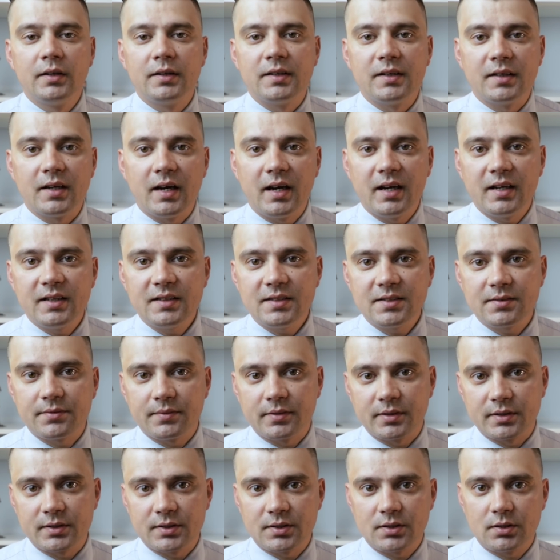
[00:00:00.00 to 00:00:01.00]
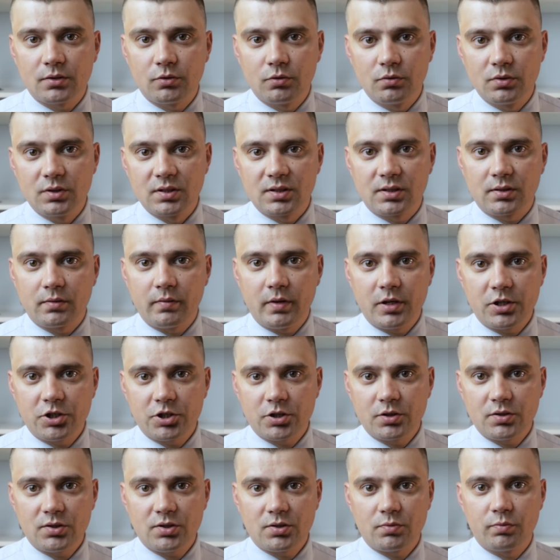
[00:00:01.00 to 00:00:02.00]
The answers to these
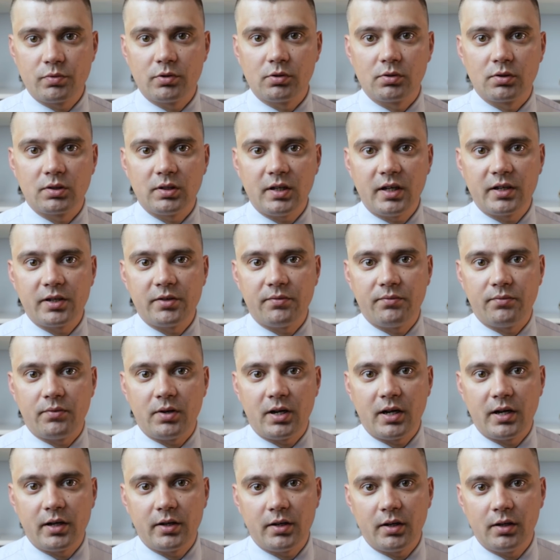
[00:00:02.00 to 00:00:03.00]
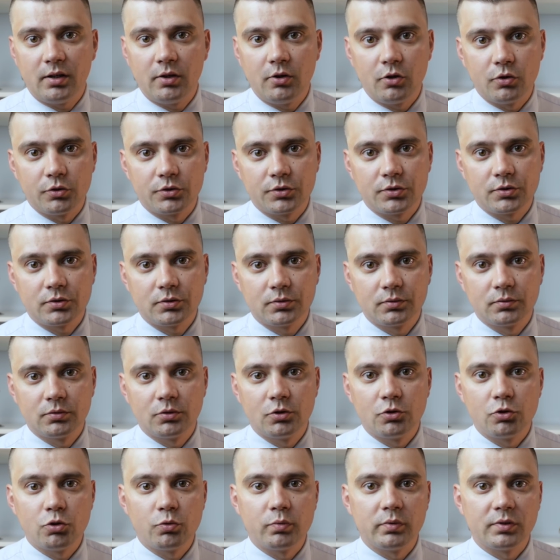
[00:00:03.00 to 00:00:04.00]
questions will clarify a lot.
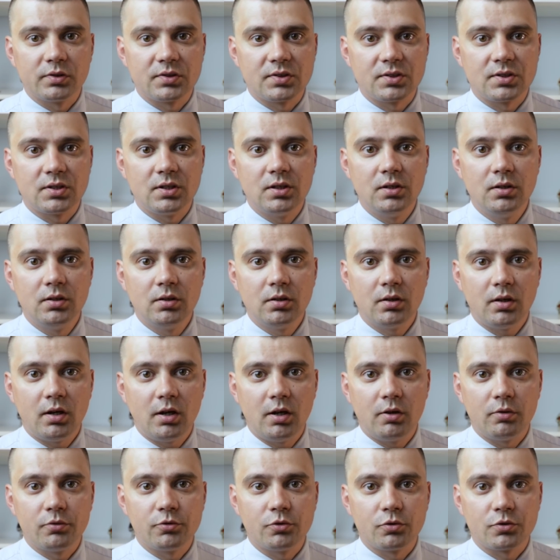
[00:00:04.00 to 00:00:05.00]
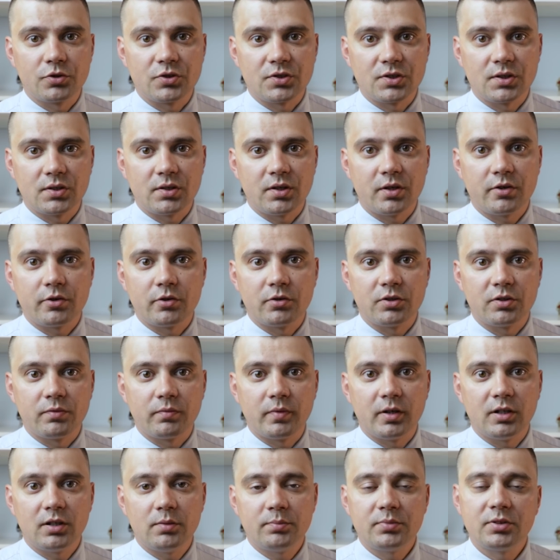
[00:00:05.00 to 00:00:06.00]
You will see how your scenario
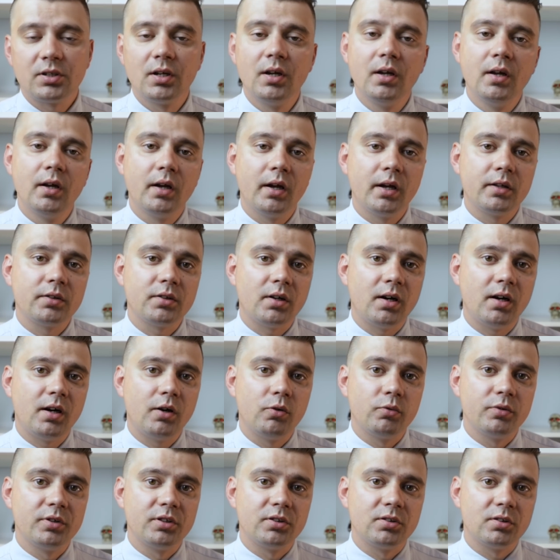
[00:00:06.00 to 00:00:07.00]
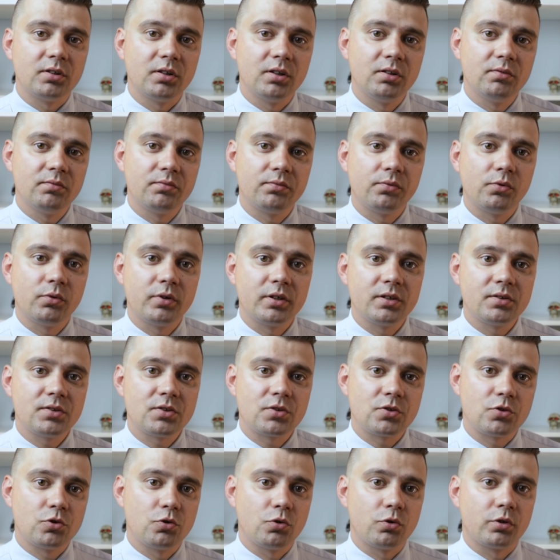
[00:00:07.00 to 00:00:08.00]
developed and how it
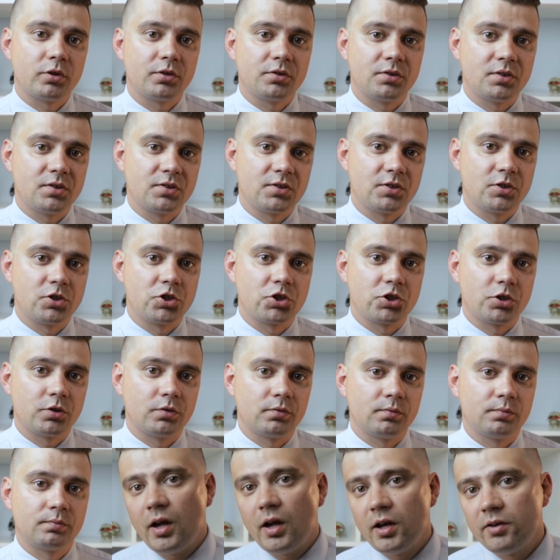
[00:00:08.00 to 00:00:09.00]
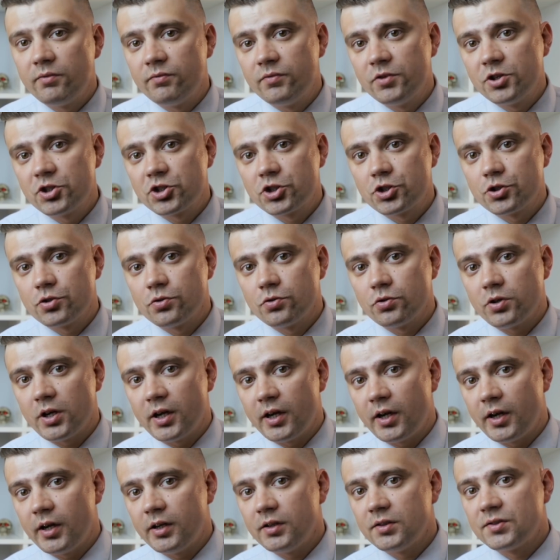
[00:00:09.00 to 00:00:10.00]
influenced your decision. I wish you
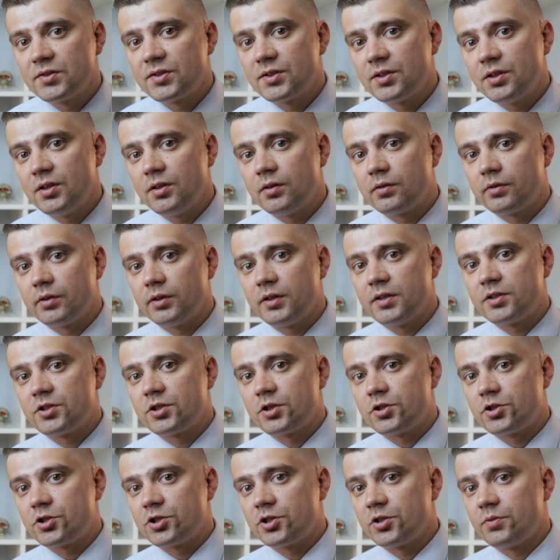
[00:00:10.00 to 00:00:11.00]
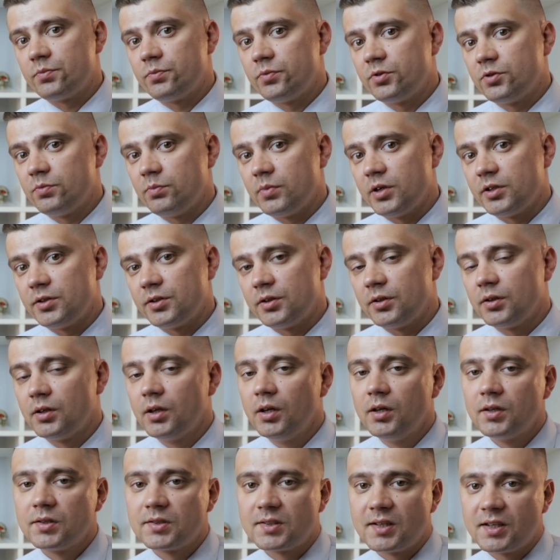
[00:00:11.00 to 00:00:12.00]
a healthy relationship with money.
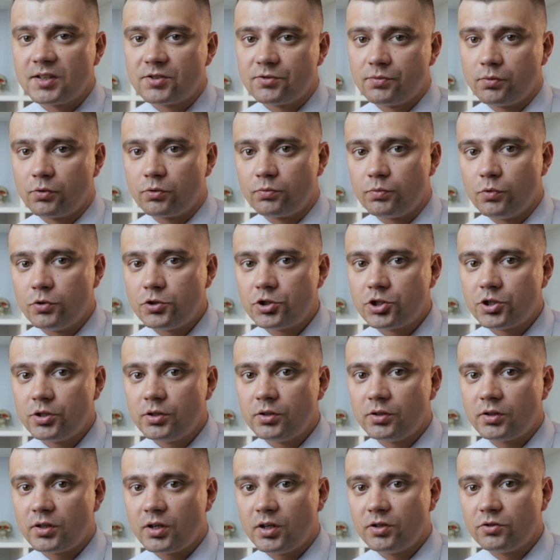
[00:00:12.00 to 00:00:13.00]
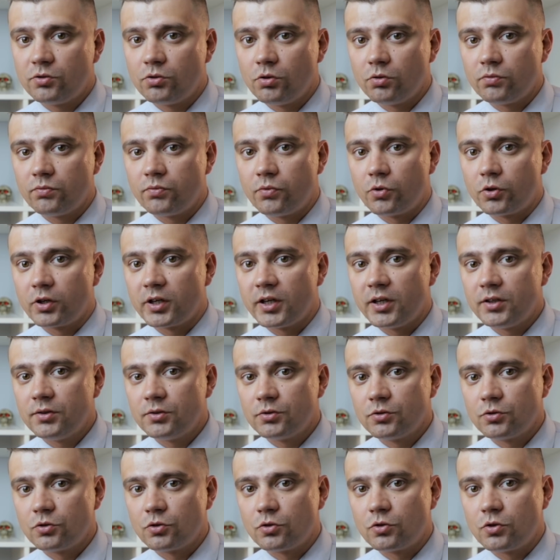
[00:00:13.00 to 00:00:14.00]
Thanks for watching and don't
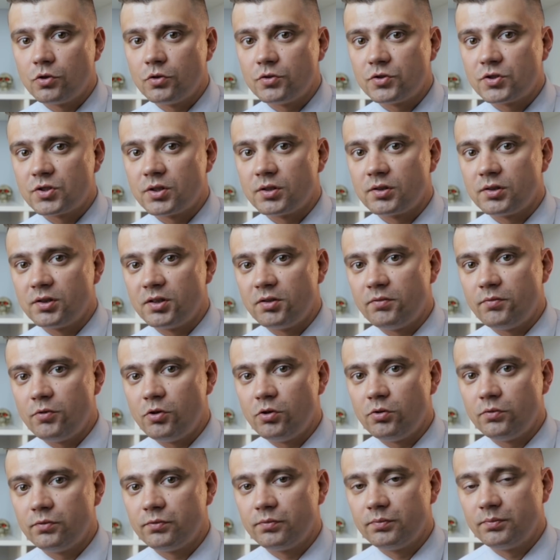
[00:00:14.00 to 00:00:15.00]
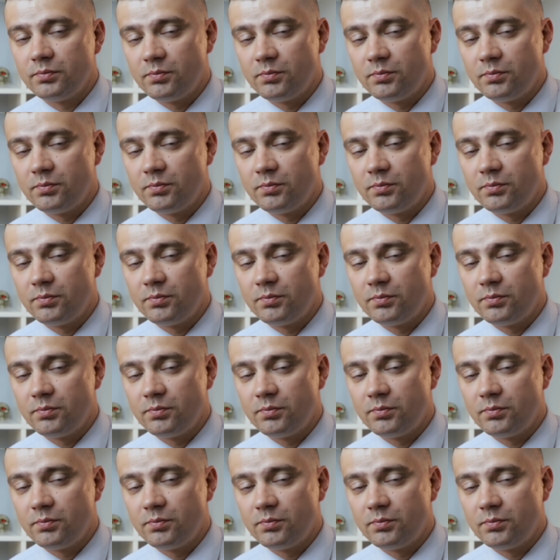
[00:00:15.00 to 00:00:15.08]
forget to constantly evolve.